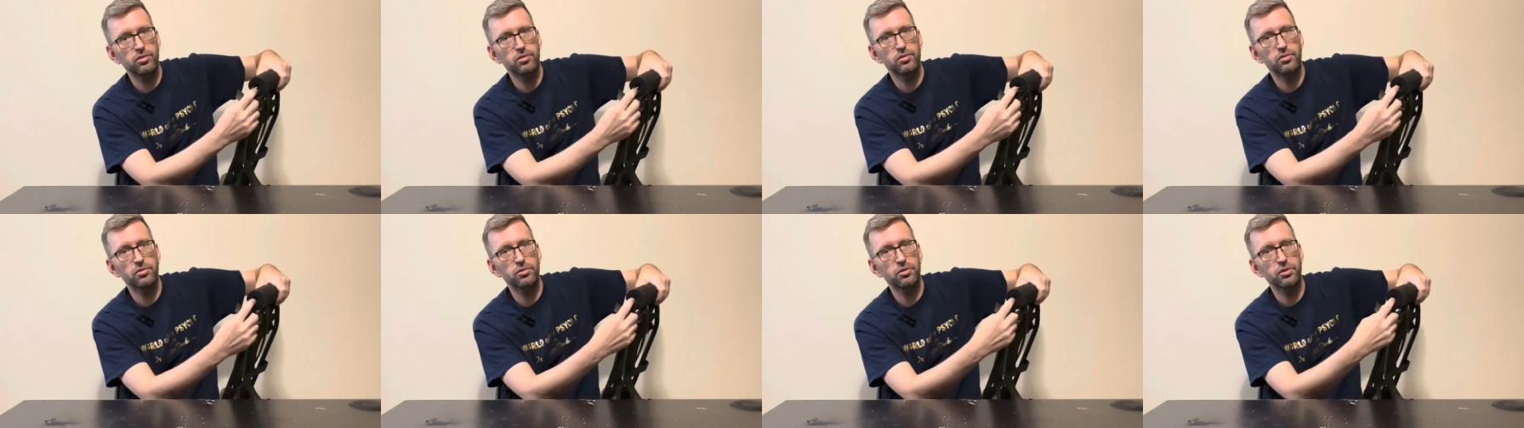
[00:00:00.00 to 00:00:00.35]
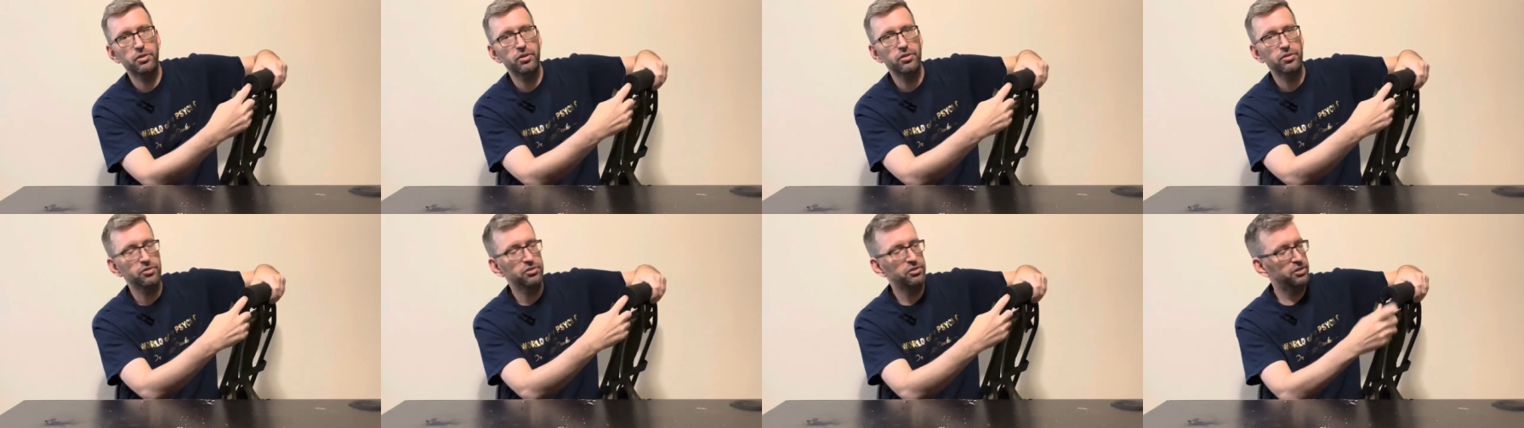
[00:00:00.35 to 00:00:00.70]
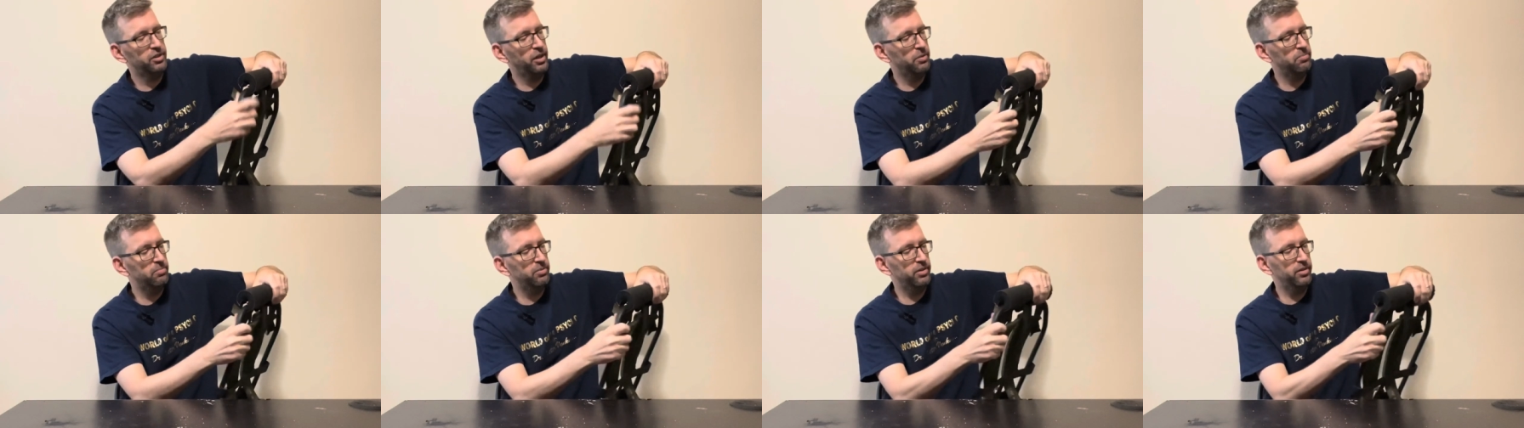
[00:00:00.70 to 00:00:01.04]
circular
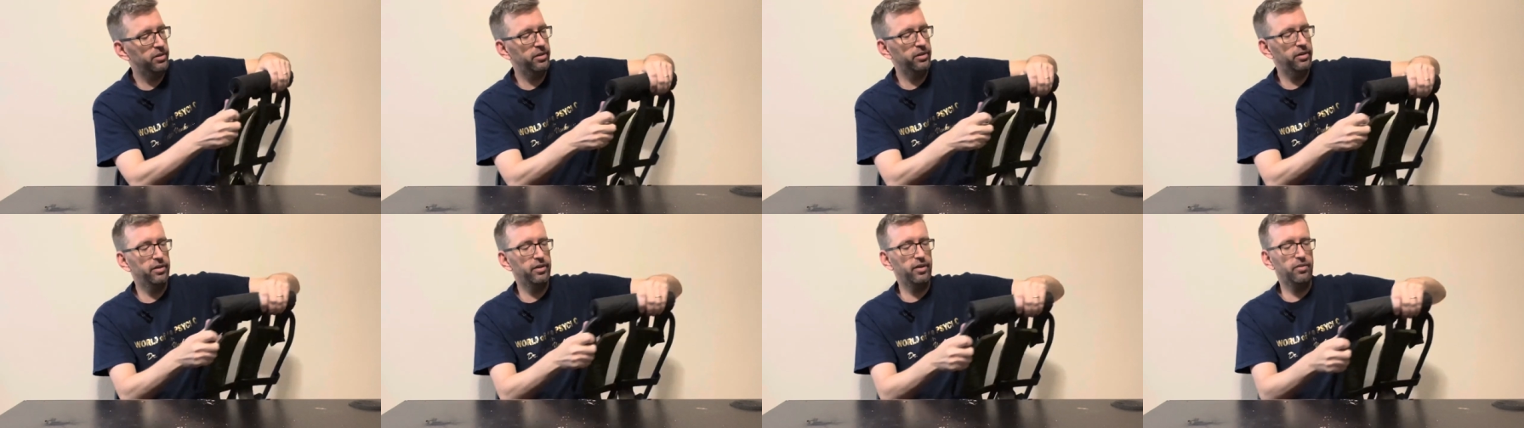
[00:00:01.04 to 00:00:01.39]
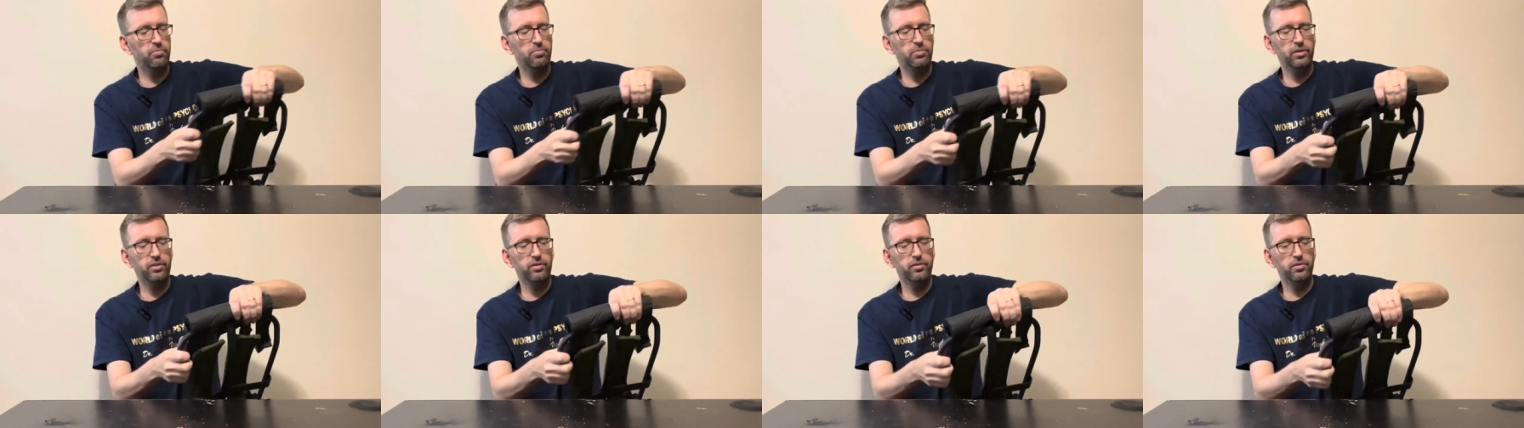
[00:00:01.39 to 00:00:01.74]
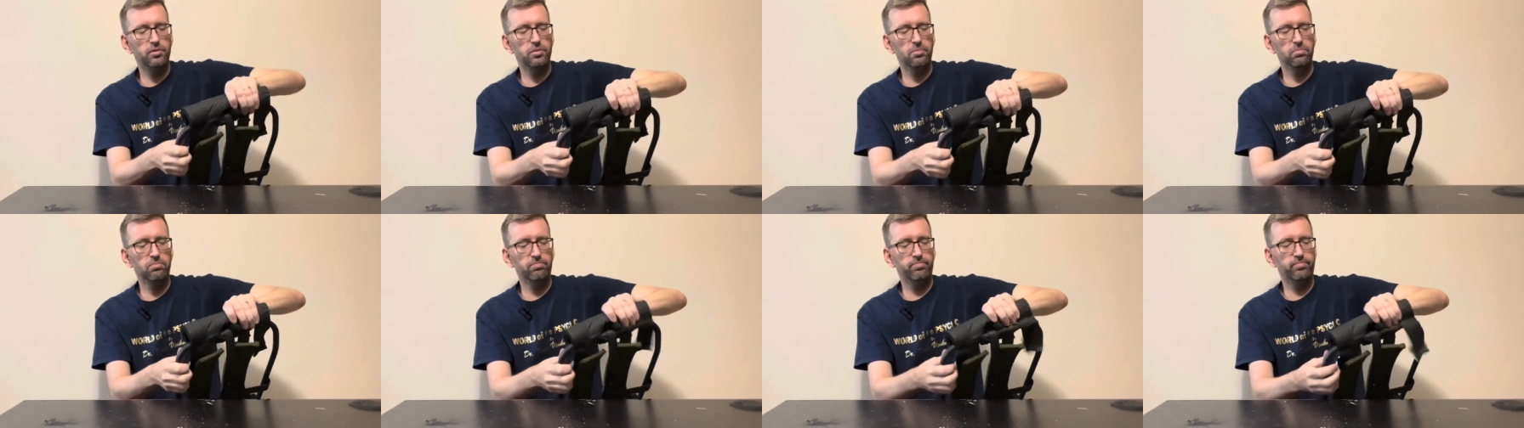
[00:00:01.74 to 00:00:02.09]
shape in there, I put
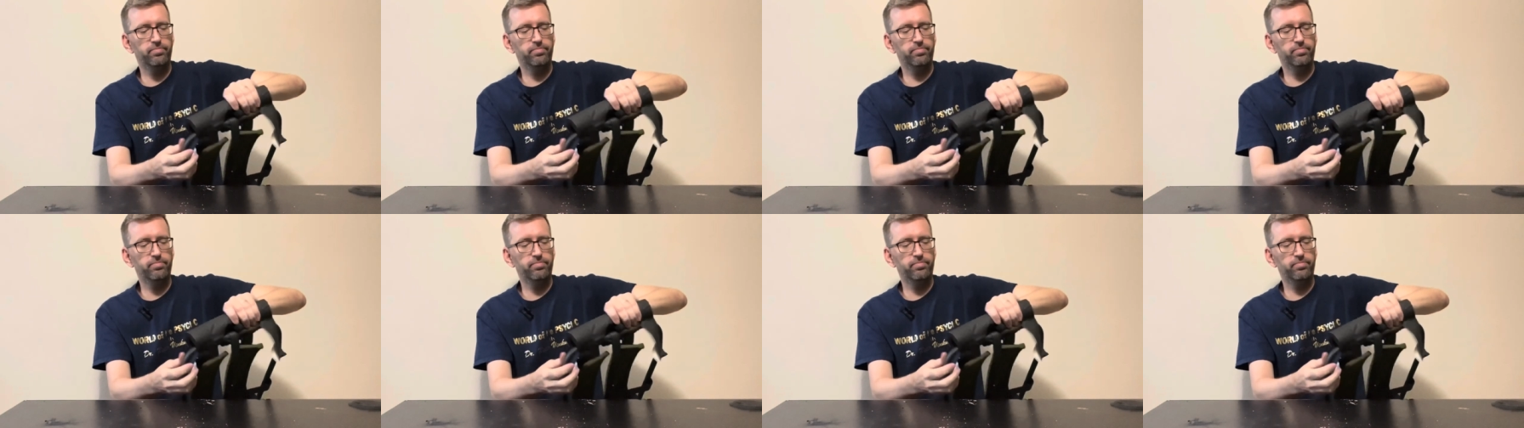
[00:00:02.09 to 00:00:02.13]
some